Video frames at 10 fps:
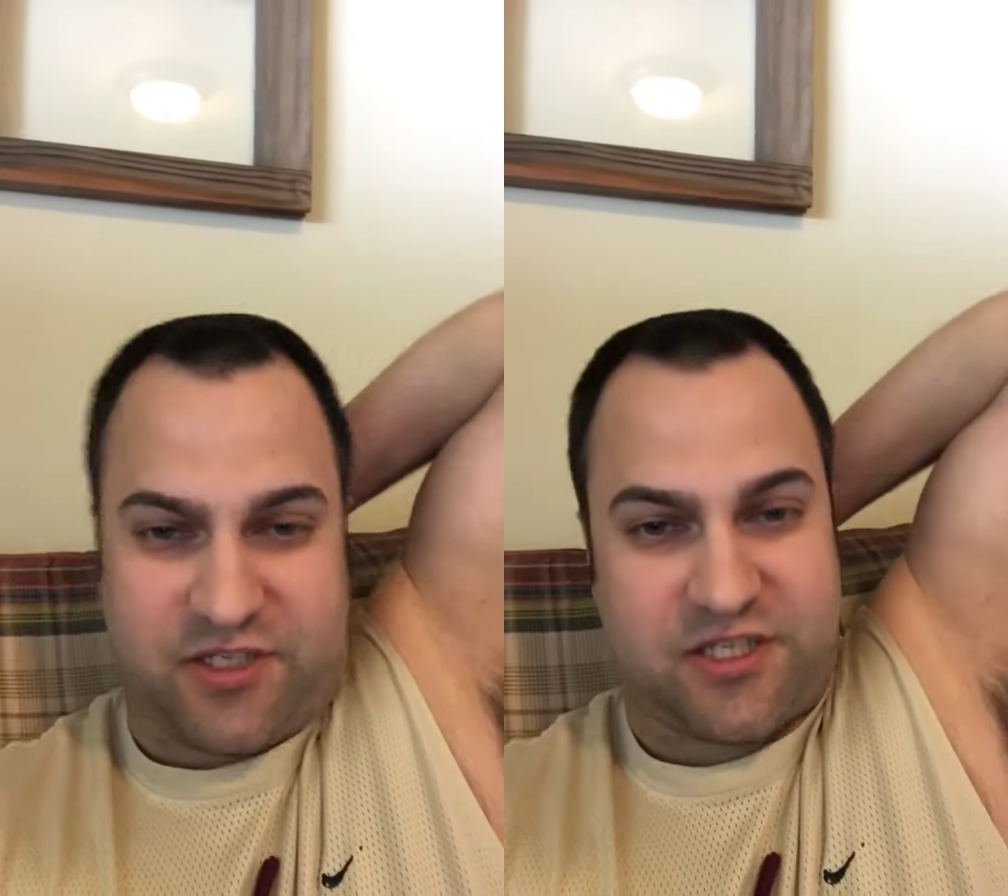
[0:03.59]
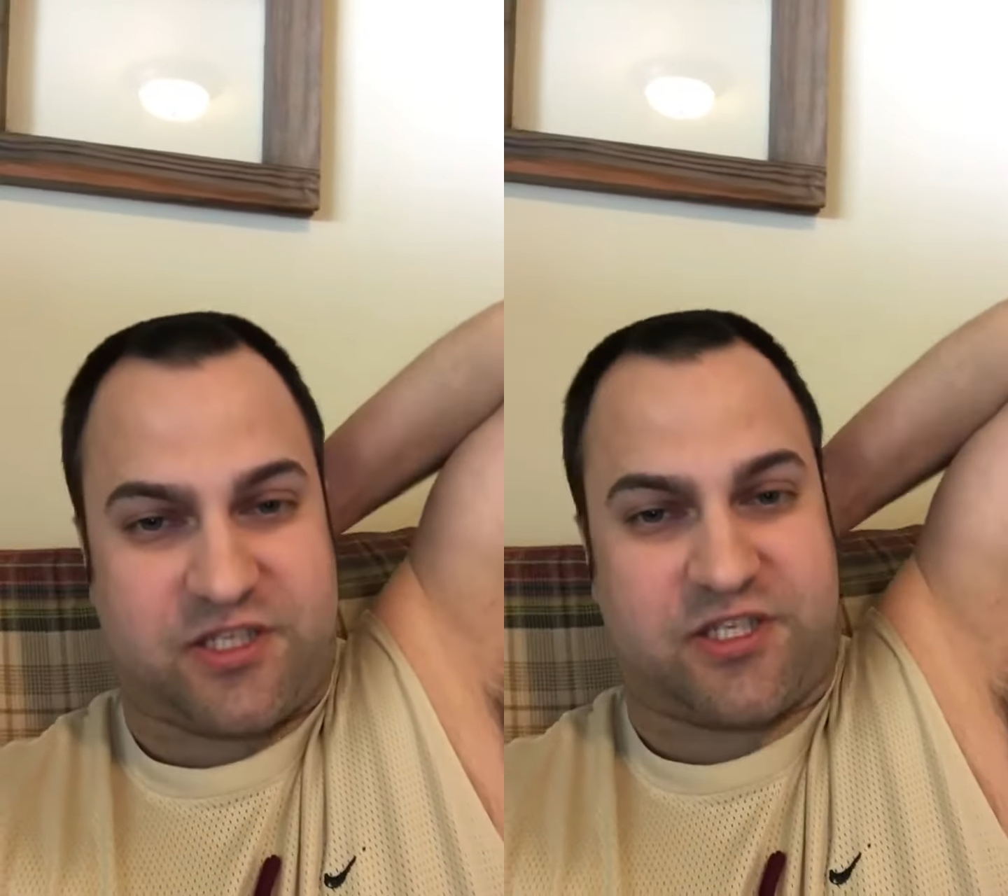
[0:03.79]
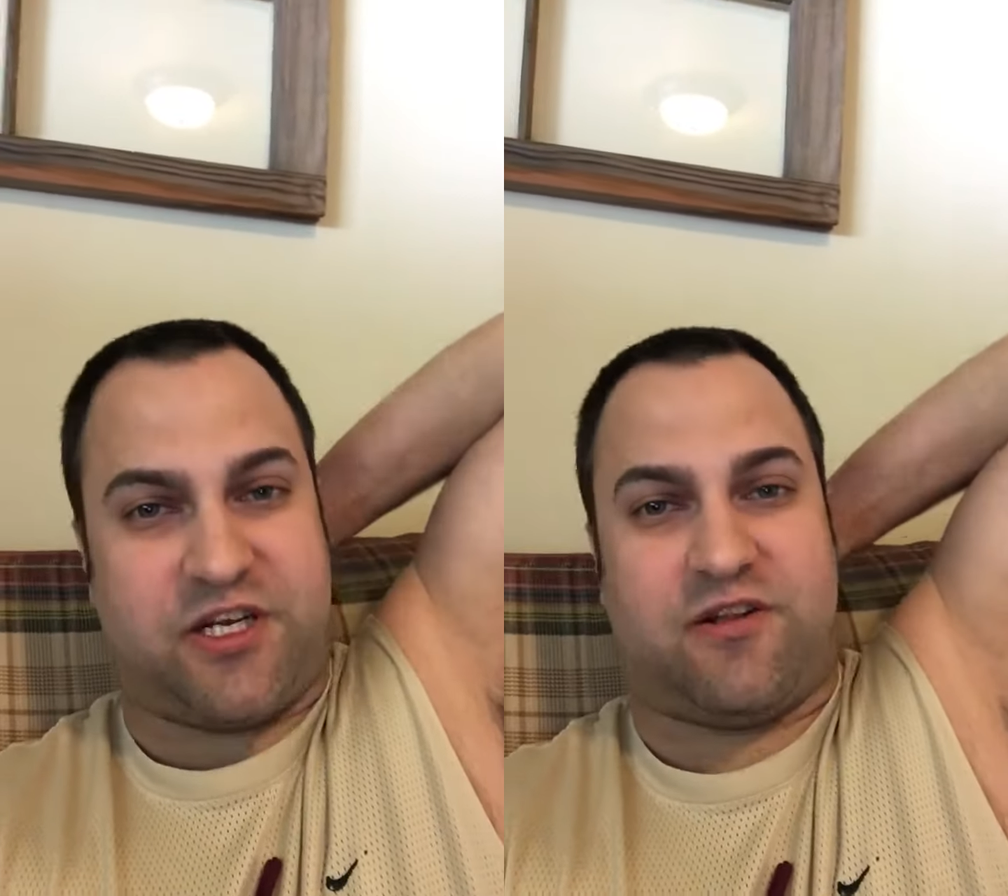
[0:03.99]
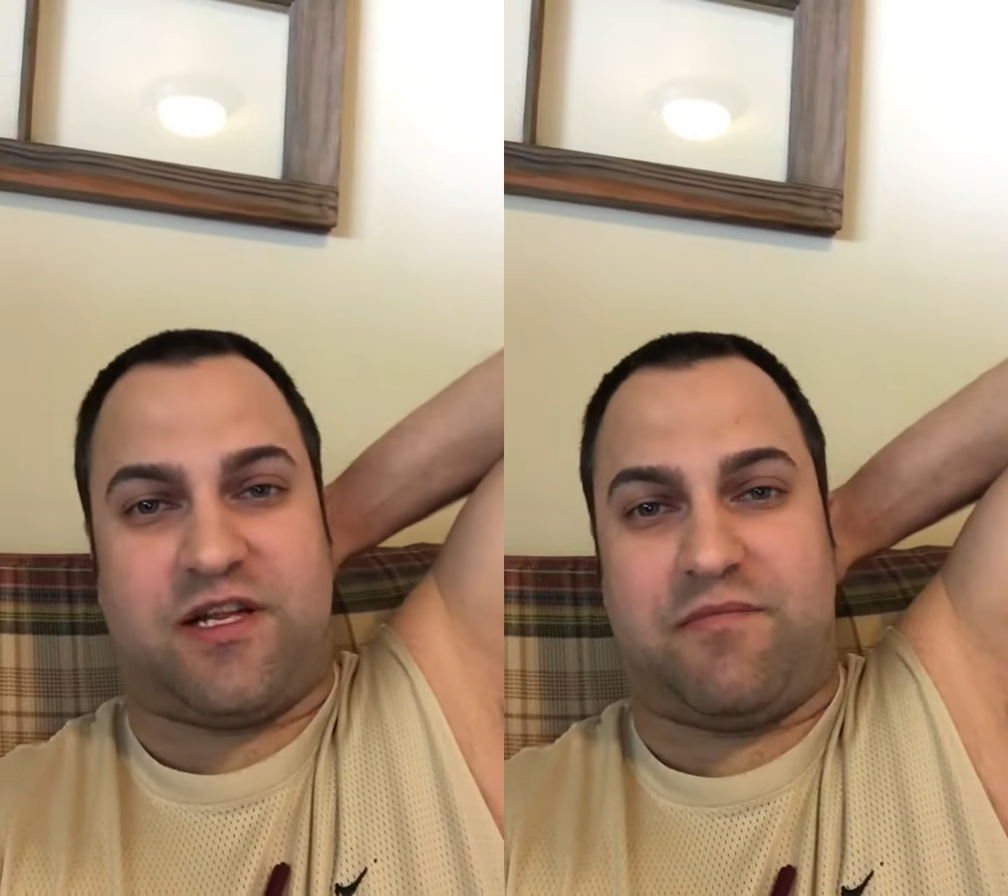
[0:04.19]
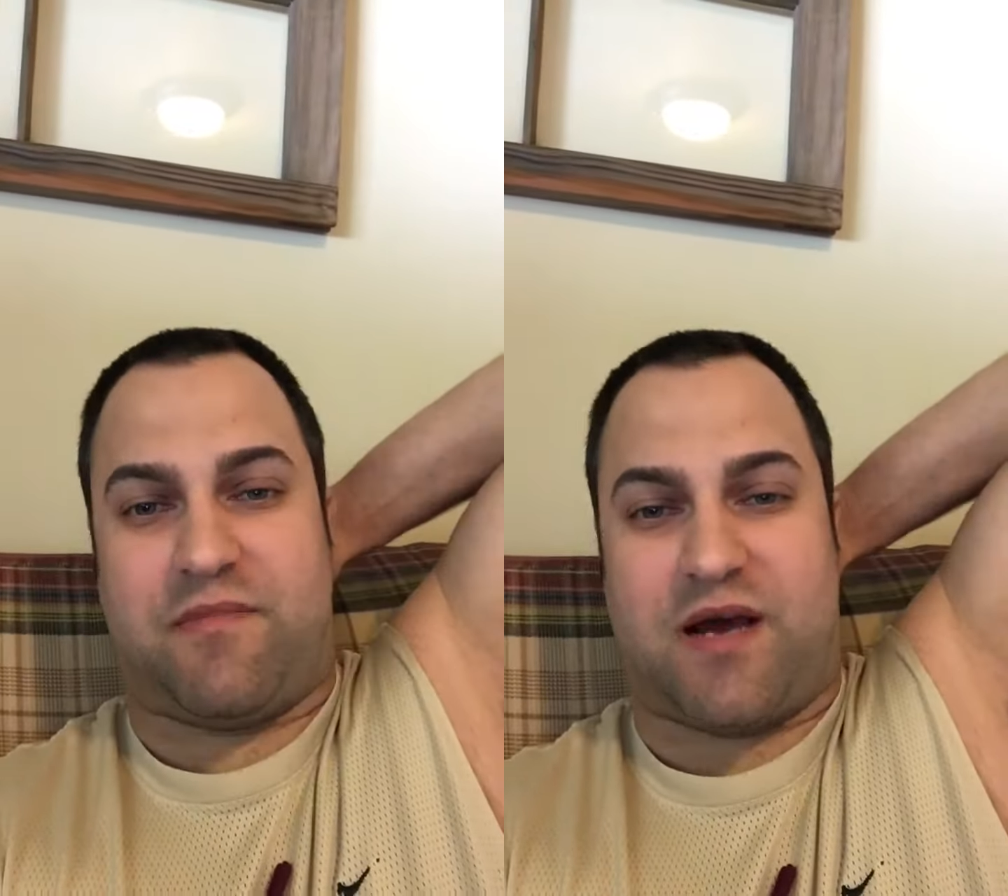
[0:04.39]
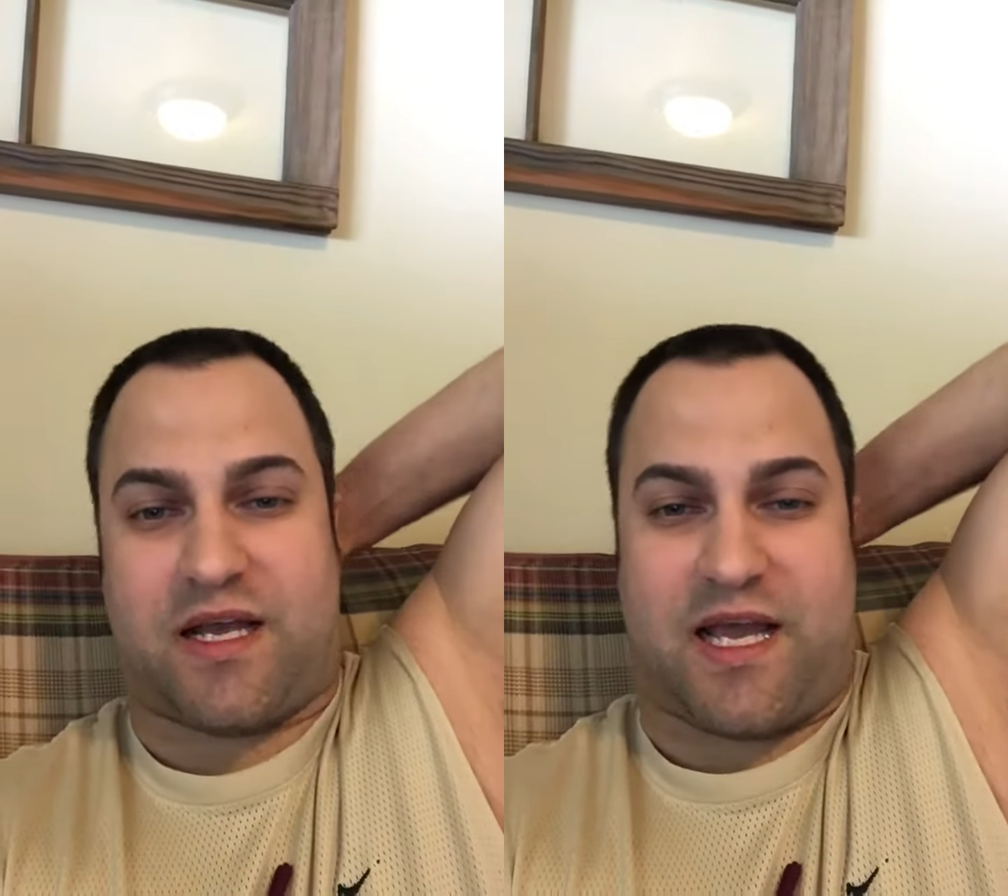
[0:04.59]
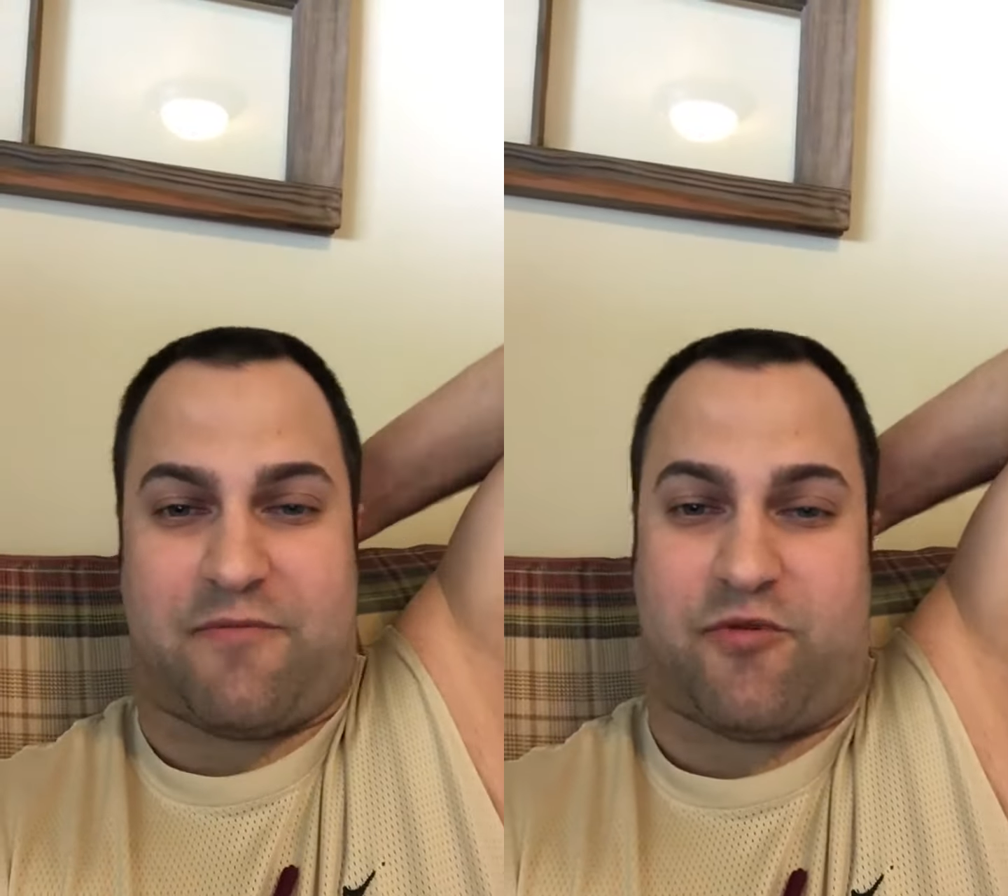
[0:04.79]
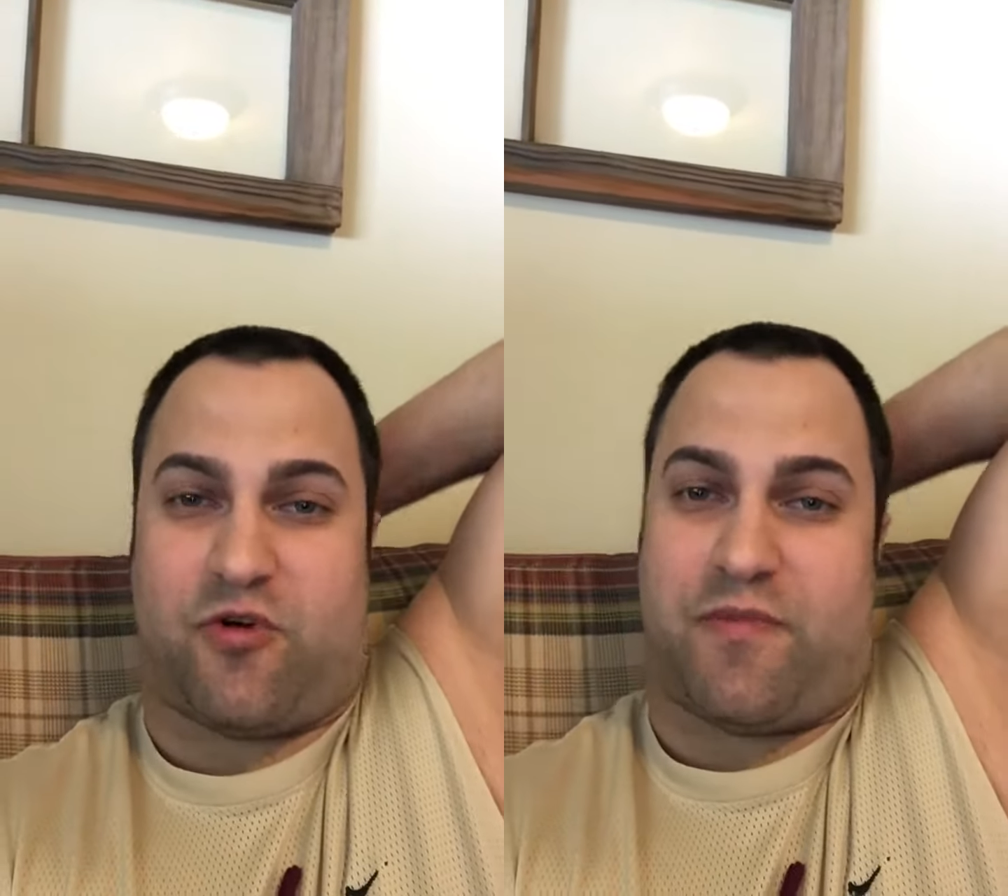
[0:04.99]
just chilling in my
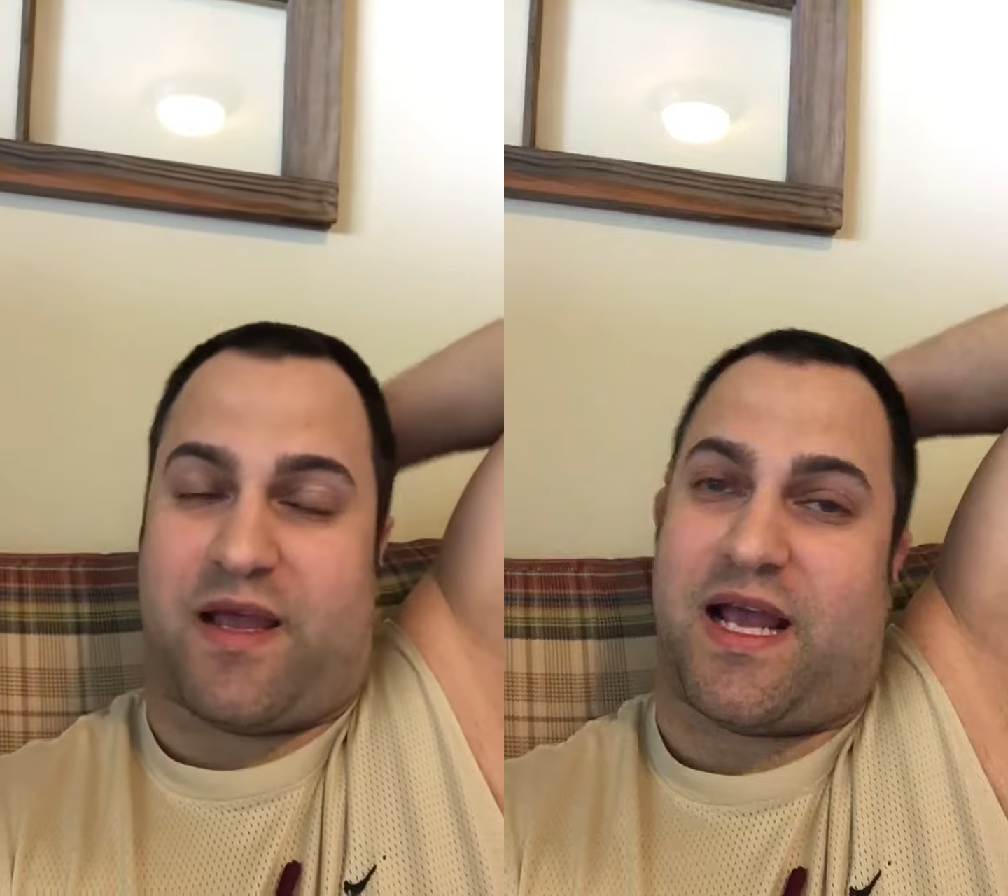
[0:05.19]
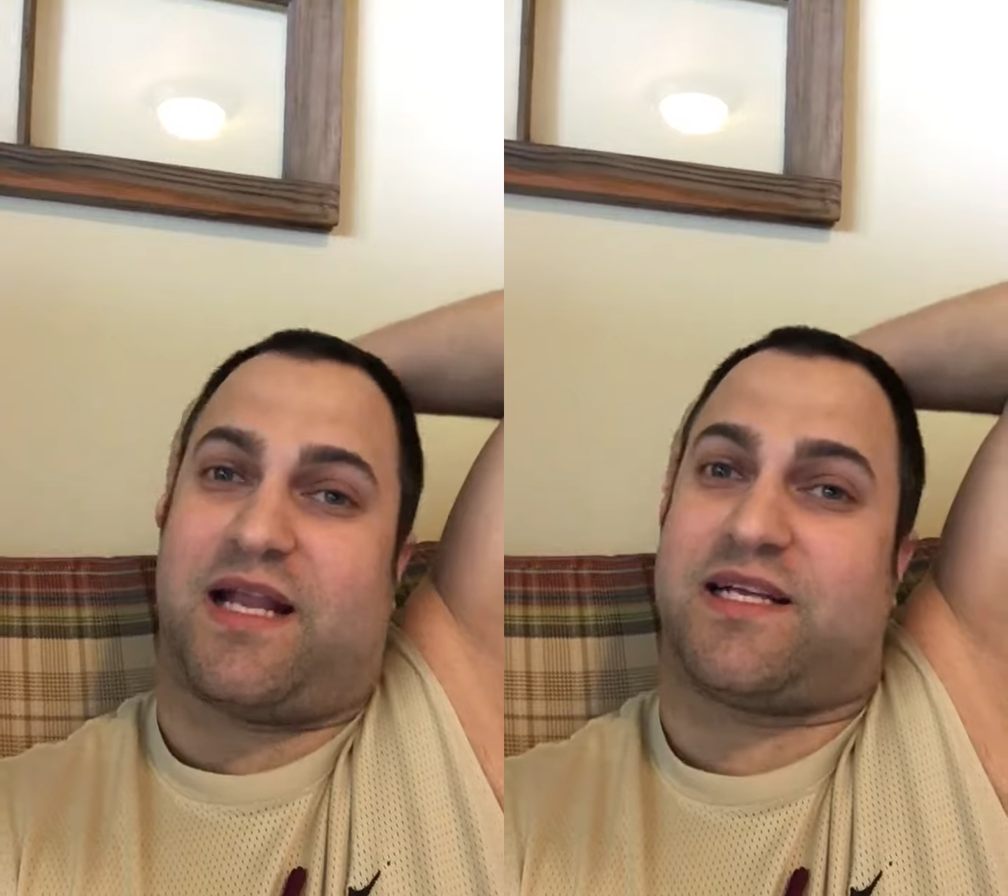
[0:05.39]
game room, man.